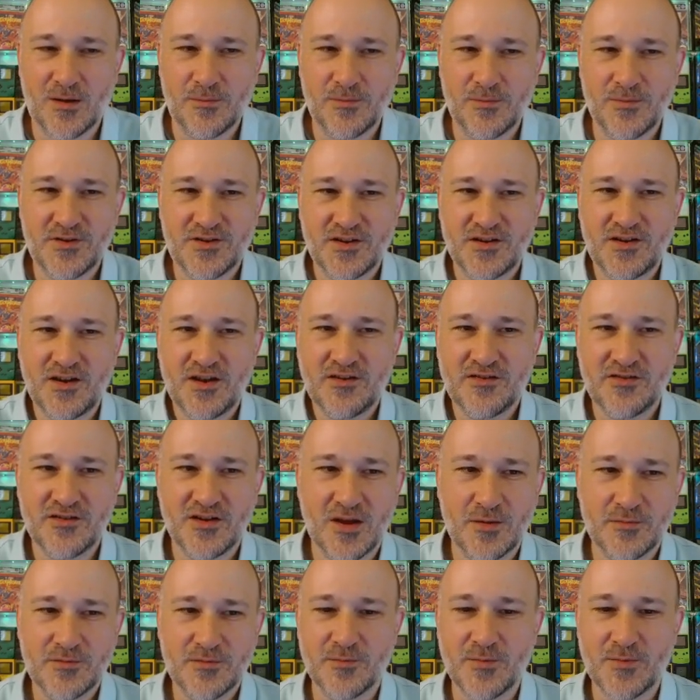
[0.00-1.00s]
Citation
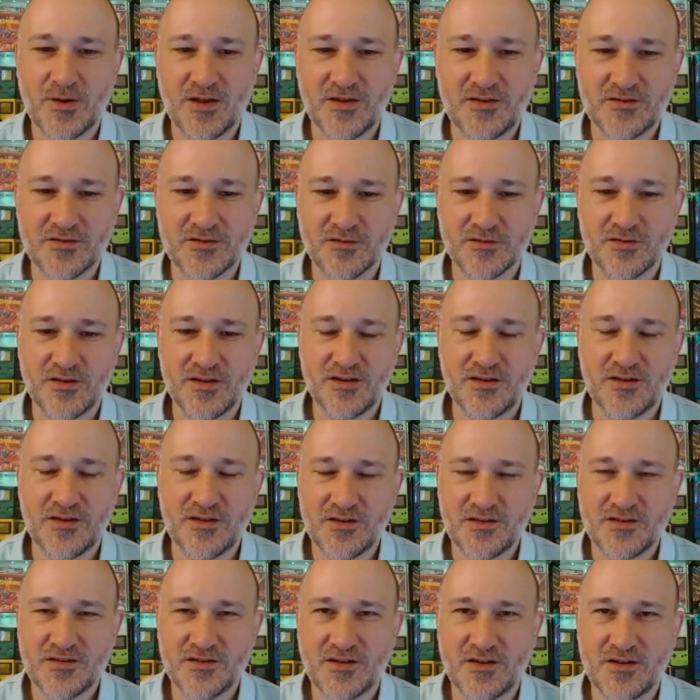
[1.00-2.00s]
optimizer
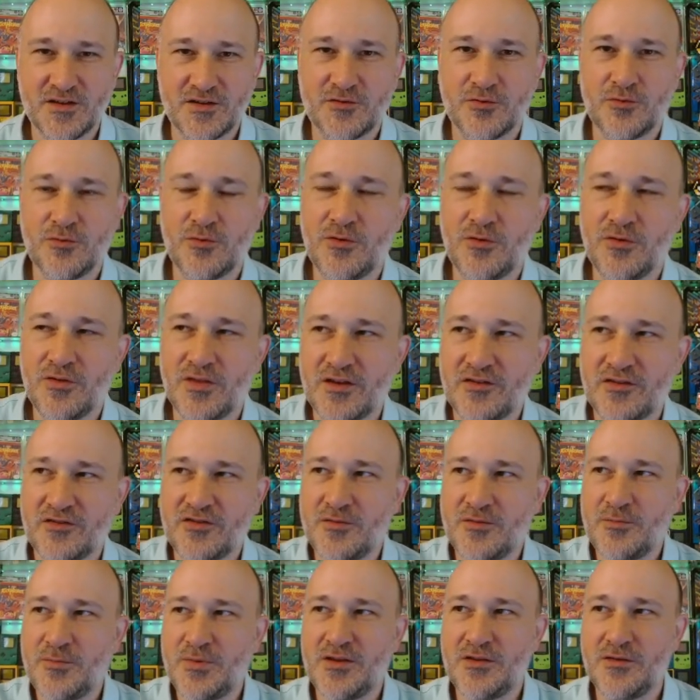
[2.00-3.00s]
is a tool that
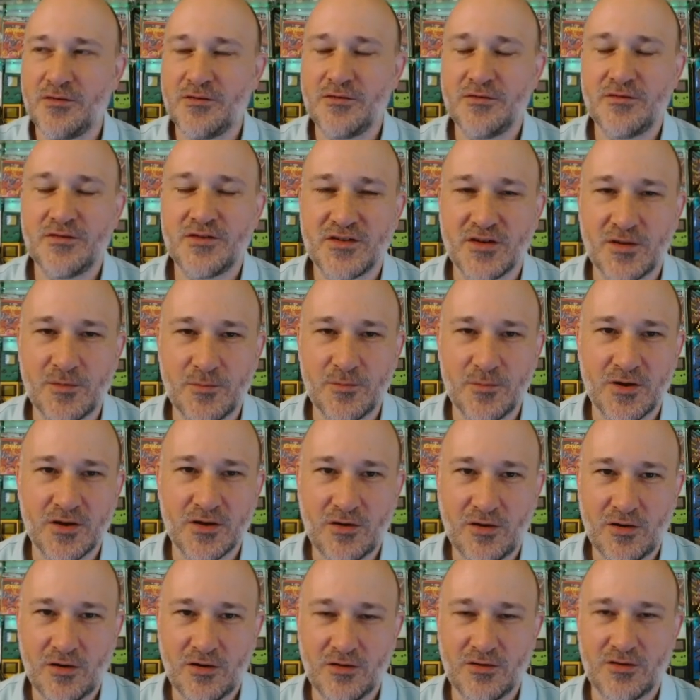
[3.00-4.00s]
should be used
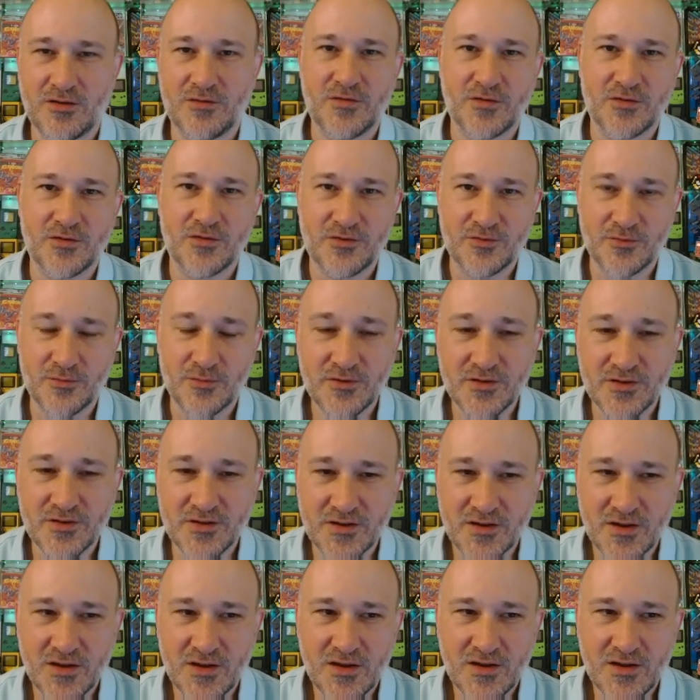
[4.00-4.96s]
among all of your tools.